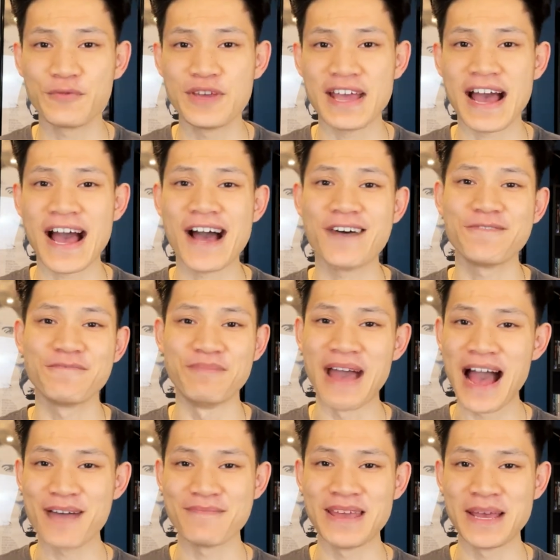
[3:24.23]
we have
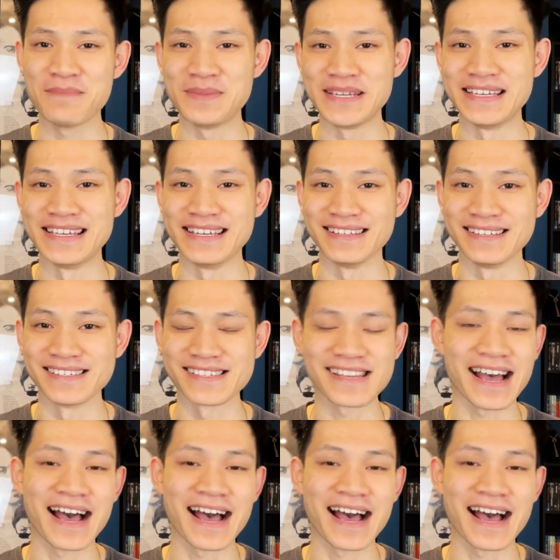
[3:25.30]
Batman Begins.